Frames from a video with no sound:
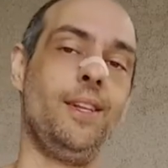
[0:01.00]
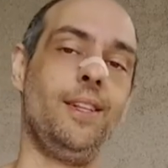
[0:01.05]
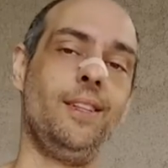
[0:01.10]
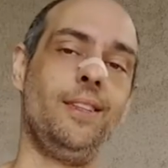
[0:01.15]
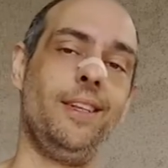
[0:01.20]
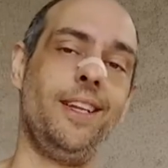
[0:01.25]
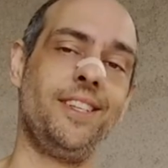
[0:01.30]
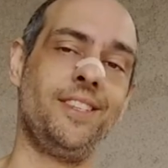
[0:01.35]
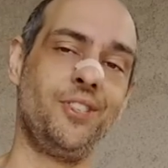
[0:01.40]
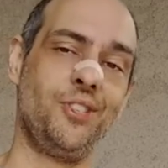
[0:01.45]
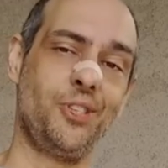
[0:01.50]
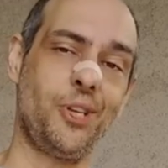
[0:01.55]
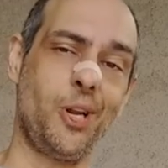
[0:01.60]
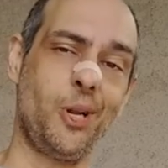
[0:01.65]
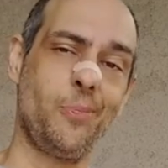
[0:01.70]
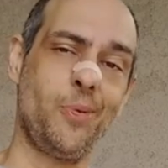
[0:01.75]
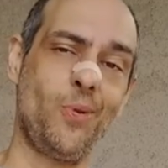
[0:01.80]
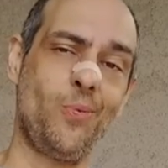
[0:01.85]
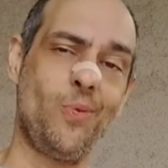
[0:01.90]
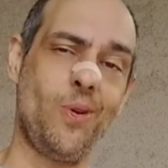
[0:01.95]
Ladies and
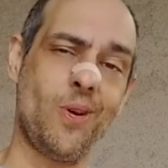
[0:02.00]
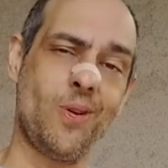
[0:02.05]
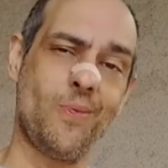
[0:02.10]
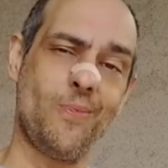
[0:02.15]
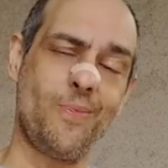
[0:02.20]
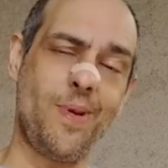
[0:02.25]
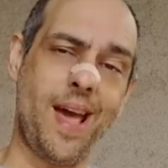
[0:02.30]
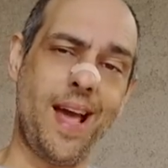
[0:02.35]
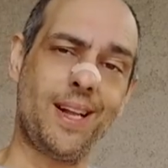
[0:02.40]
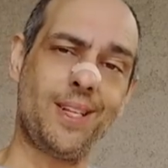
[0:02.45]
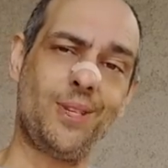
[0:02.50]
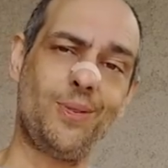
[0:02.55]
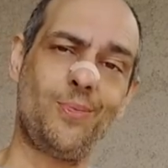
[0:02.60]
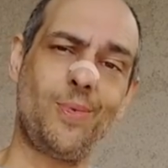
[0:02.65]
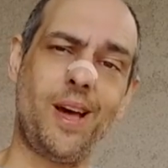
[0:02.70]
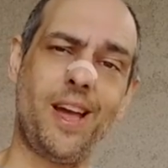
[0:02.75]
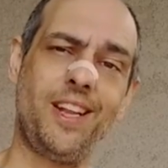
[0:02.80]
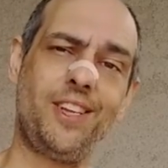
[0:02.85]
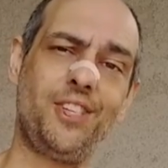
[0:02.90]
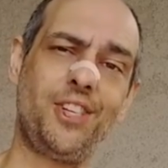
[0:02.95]
gentlemen, welcome back to
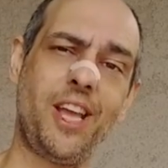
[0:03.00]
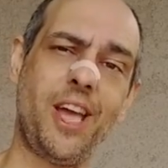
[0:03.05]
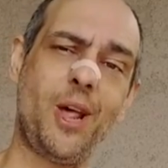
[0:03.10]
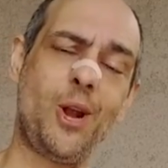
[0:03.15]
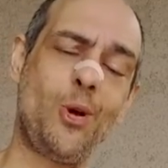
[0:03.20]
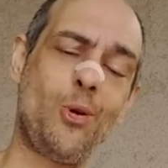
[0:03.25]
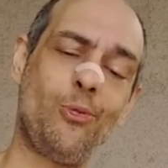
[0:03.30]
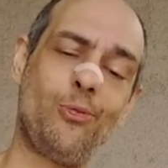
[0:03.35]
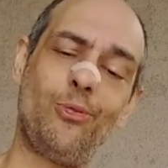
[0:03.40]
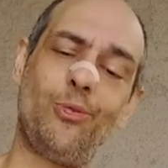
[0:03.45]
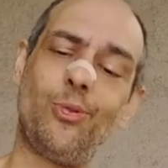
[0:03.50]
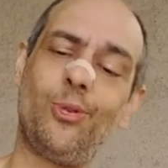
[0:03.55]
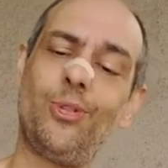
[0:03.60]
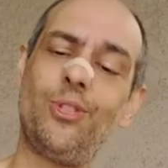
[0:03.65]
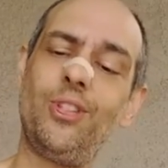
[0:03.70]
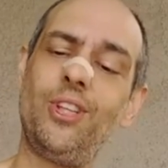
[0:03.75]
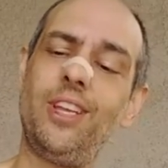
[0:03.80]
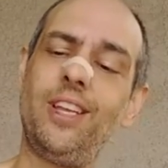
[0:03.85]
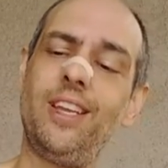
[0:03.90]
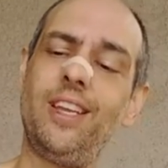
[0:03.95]
my channel for
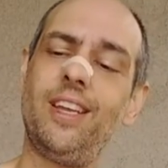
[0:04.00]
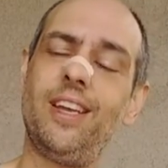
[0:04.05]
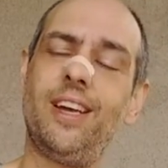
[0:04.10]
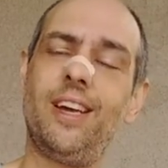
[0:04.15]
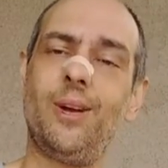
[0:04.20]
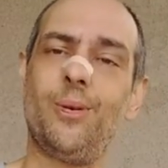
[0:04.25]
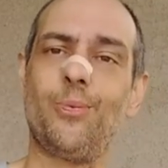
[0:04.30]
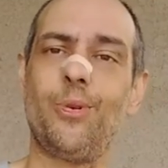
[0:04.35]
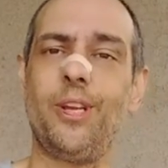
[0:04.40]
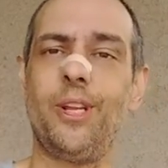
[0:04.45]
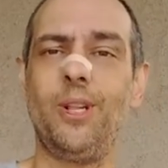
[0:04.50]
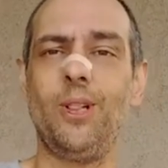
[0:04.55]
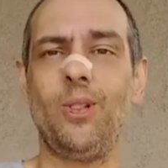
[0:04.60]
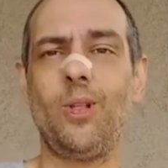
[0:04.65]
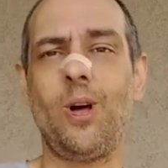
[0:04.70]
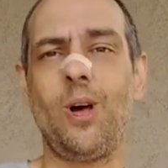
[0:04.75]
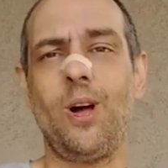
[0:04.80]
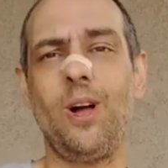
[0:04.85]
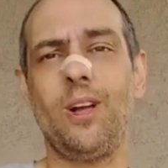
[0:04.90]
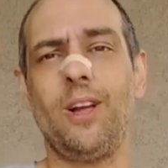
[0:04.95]
the read
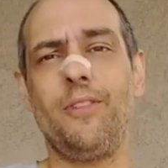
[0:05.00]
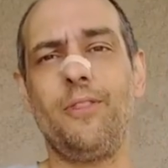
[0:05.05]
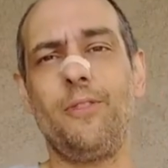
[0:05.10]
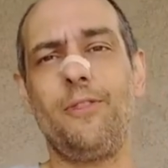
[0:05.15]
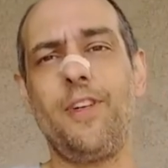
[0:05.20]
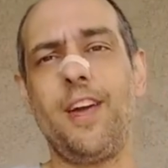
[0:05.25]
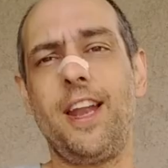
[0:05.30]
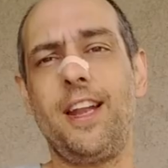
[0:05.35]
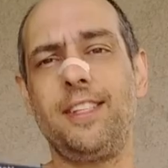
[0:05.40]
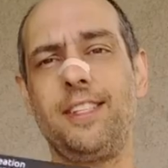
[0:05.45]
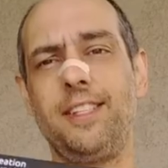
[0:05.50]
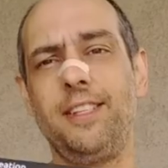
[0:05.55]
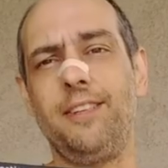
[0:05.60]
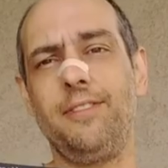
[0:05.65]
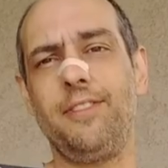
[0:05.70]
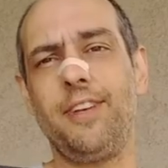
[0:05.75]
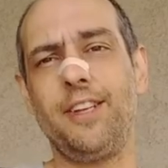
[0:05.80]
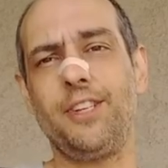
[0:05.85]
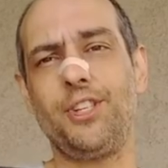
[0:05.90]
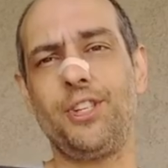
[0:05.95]
along of the Fantasy
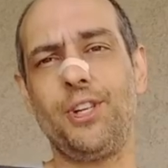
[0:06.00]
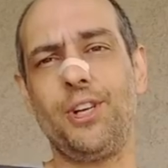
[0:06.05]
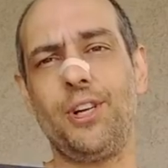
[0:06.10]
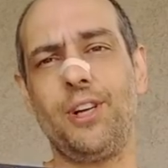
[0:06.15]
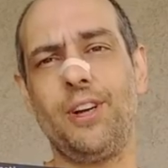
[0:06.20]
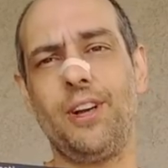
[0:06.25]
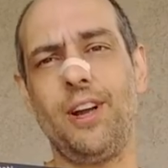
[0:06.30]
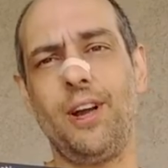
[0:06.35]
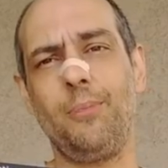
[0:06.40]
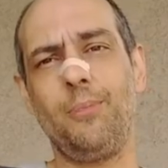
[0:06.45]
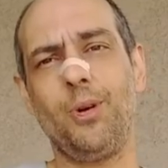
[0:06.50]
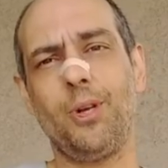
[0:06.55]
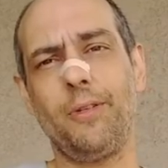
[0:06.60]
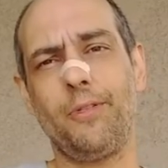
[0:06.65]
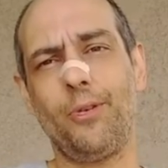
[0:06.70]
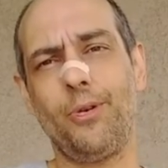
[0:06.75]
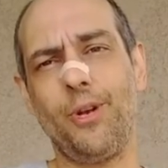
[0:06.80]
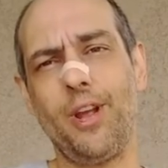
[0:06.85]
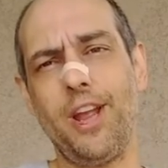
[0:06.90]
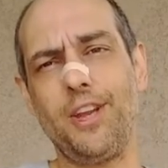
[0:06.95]
Adventure A Book
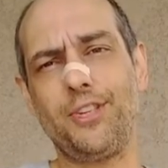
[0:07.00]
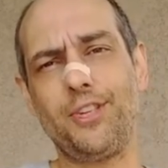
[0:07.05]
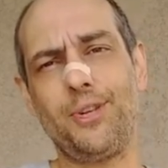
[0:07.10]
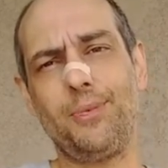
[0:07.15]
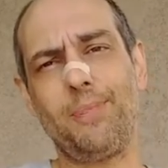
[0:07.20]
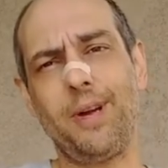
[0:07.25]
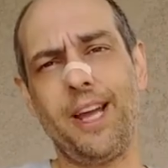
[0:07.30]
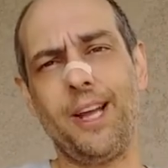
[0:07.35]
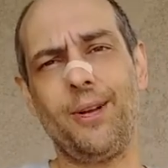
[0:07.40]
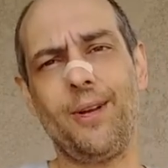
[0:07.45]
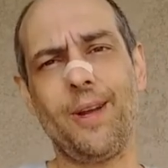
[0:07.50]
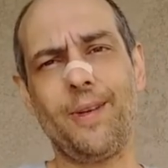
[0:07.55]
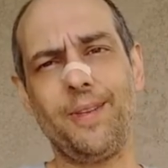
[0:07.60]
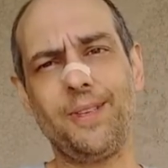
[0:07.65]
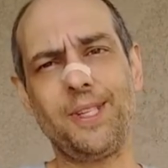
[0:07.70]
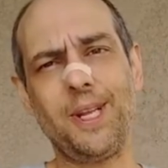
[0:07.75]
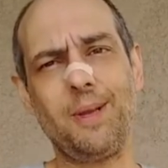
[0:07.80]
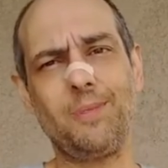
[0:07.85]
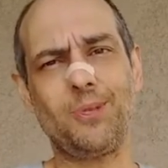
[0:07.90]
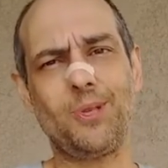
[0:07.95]
of Creation by Gregory
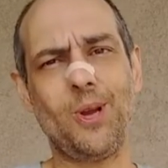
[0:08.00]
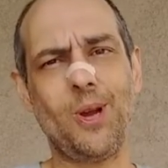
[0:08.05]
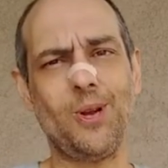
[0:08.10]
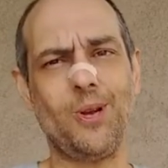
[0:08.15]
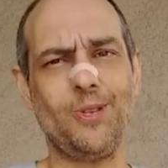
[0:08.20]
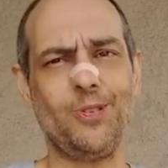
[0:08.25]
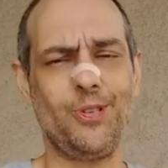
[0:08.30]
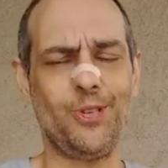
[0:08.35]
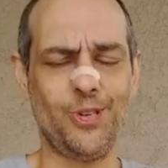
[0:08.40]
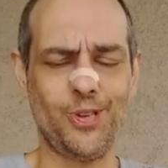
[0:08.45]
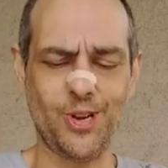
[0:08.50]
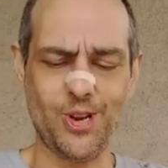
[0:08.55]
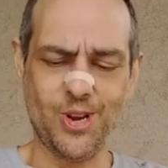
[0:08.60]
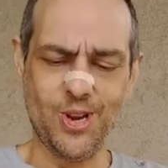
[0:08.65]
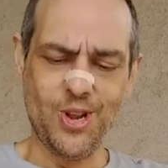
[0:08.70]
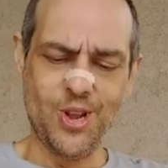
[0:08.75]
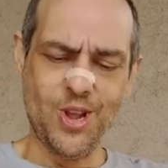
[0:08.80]
James Gardner Jr.